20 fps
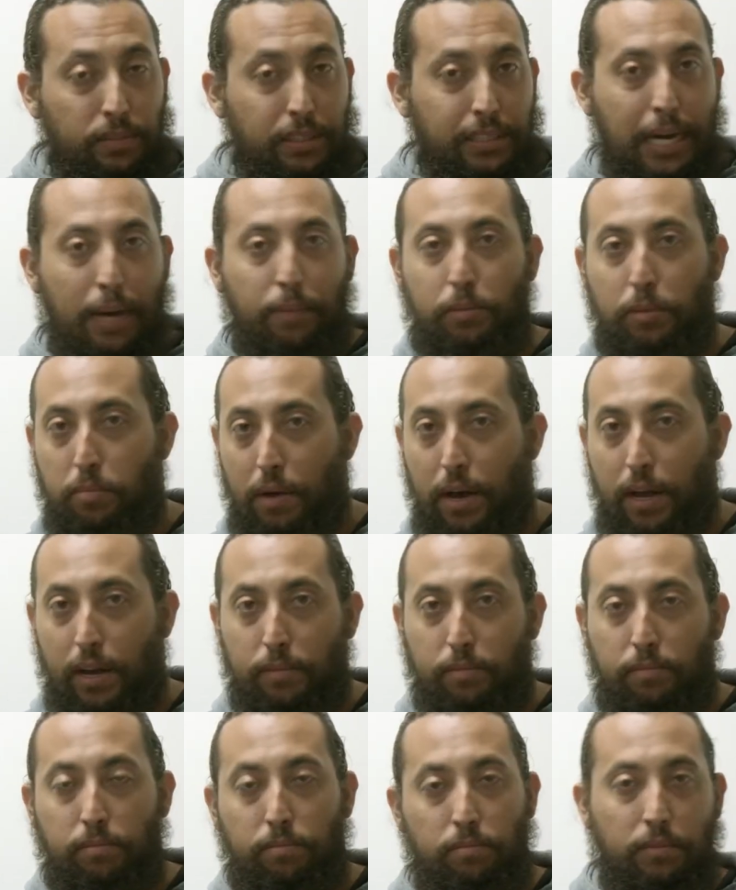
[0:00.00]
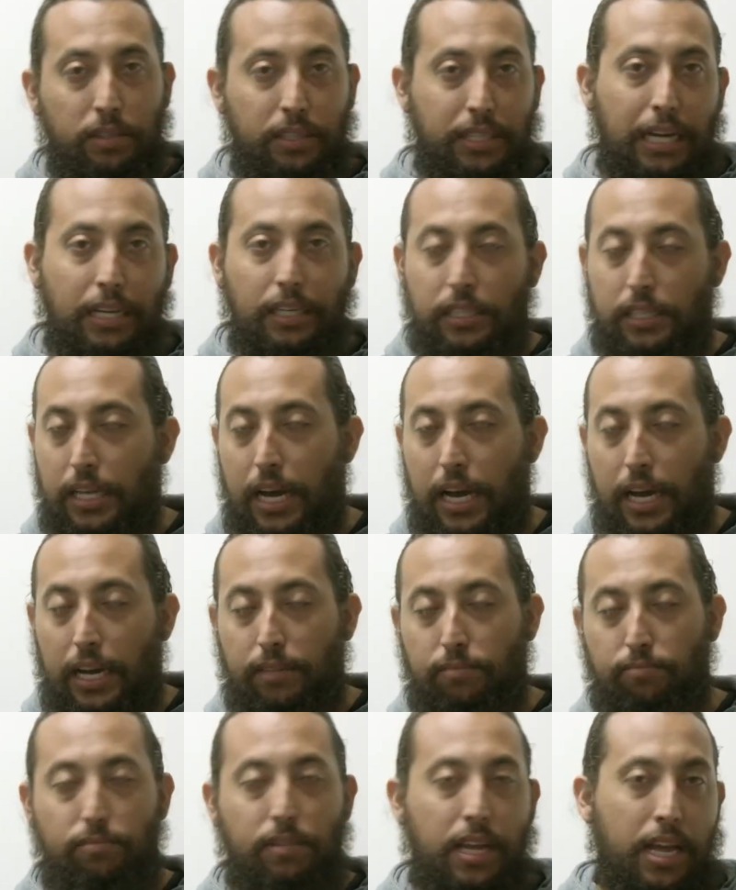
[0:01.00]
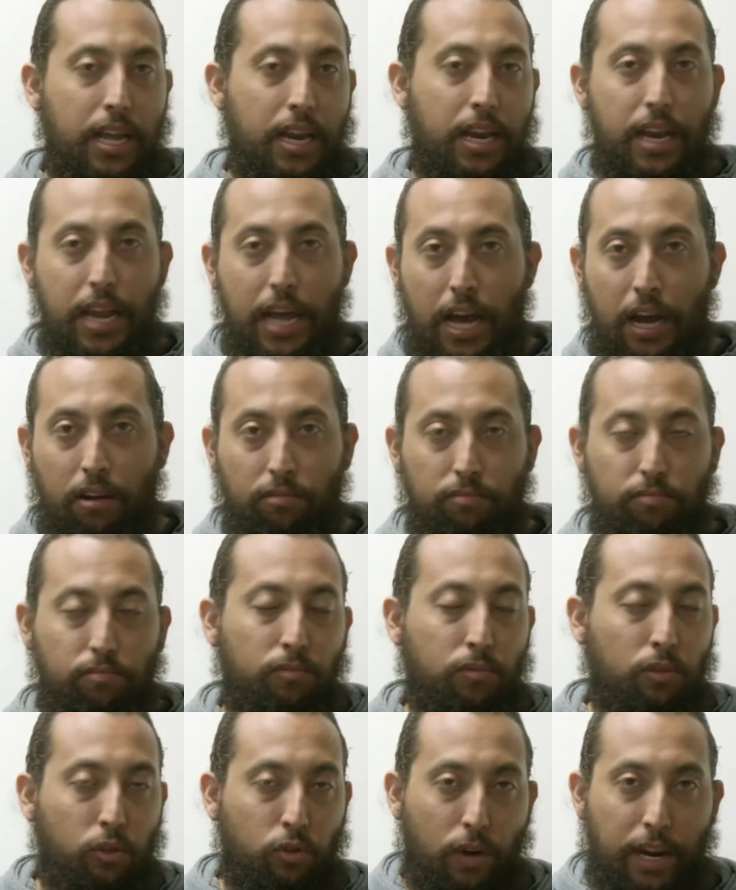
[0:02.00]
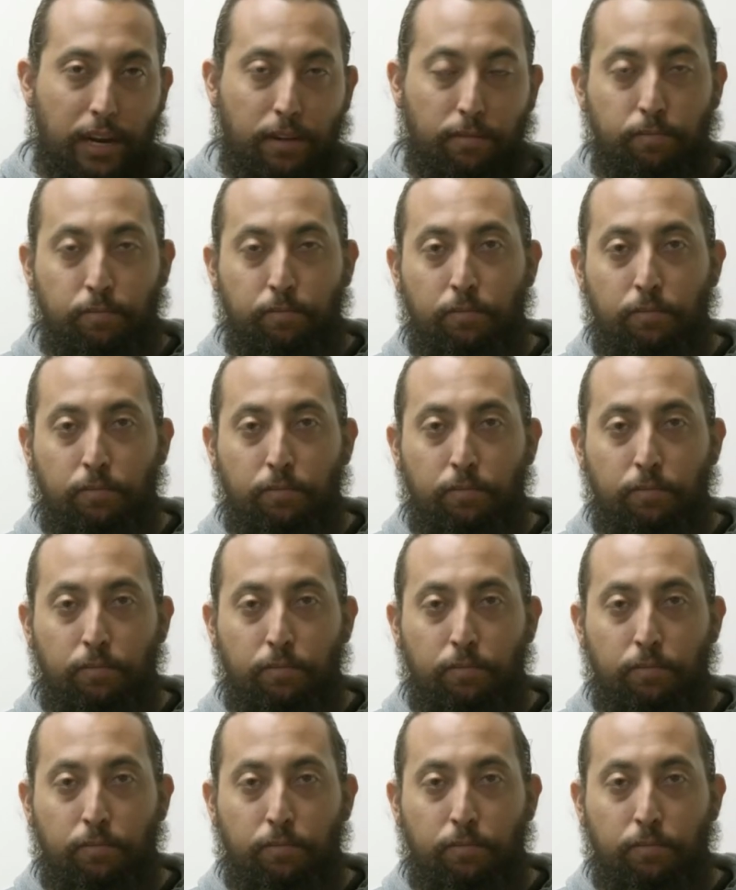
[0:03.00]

Top to bottom, side to side, in and out. Great.